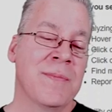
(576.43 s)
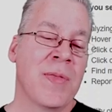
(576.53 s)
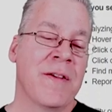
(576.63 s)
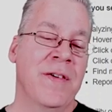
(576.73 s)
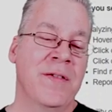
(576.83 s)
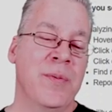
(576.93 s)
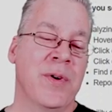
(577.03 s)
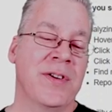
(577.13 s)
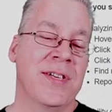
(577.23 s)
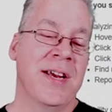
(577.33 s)

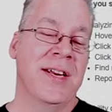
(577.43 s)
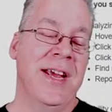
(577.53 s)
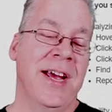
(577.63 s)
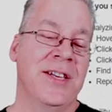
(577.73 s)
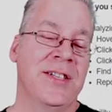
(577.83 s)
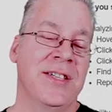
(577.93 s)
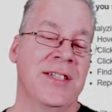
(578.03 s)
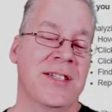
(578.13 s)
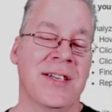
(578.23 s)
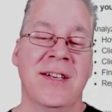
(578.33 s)
50%
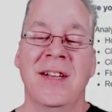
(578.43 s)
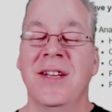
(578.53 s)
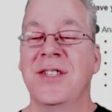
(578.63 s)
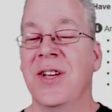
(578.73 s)
enchis.